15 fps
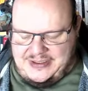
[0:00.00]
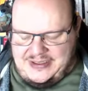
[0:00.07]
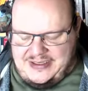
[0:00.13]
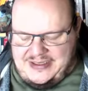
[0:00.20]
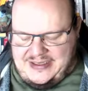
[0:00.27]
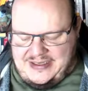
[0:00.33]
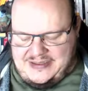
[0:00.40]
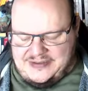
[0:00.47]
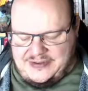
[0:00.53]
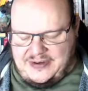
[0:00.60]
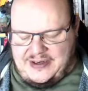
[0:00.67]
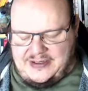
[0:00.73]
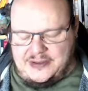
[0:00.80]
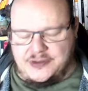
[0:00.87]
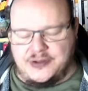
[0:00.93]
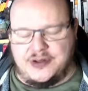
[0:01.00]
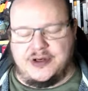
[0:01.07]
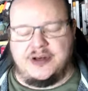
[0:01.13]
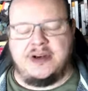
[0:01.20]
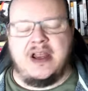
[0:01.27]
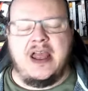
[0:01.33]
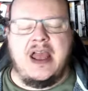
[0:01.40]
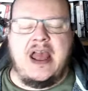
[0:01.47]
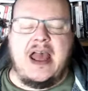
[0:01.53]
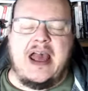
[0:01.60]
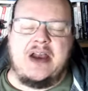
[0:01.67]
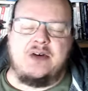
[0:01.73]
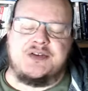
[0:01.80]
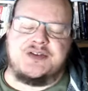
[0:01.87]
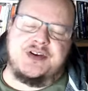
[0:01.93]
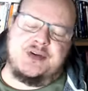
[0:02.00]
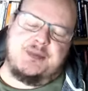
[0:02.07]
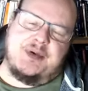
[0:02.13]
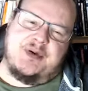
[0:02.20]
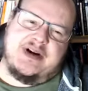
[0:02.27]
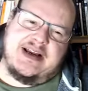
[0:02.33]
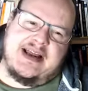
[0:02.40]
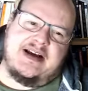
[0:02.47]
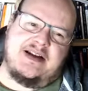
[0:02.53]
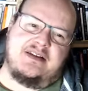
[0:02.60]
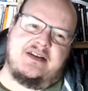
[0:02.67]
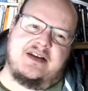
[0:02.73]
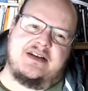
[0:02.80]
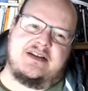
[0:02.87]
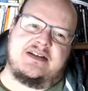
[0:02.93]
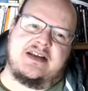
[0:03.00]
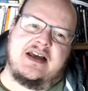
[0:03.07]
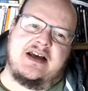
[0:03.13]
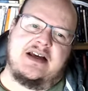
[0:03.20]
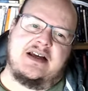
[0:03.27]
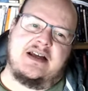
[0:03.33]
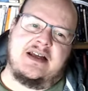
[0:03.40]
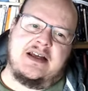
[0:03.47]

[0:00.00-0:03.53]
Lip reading: entirely true, and also to point out that